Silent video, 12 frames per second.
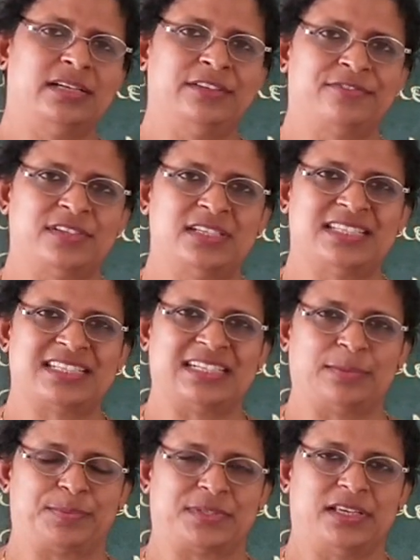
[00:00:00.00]
the different
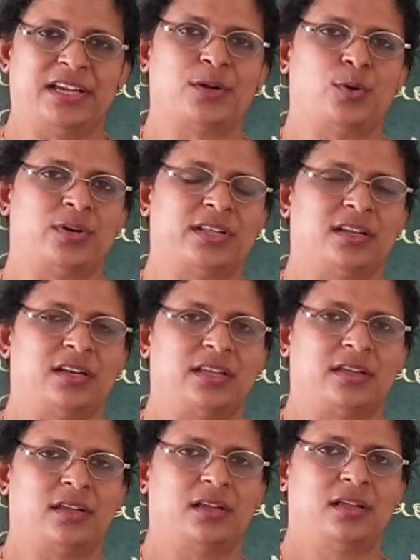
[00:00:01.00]
steps
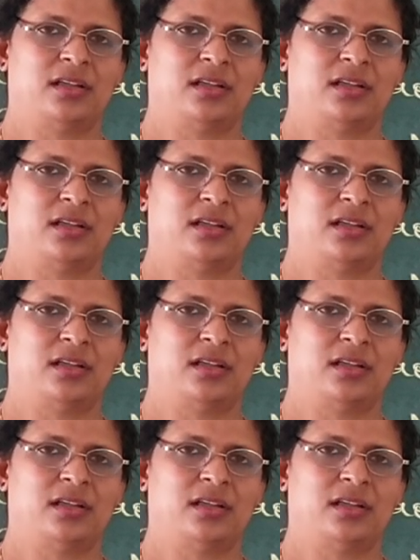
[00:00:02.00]
accordingly.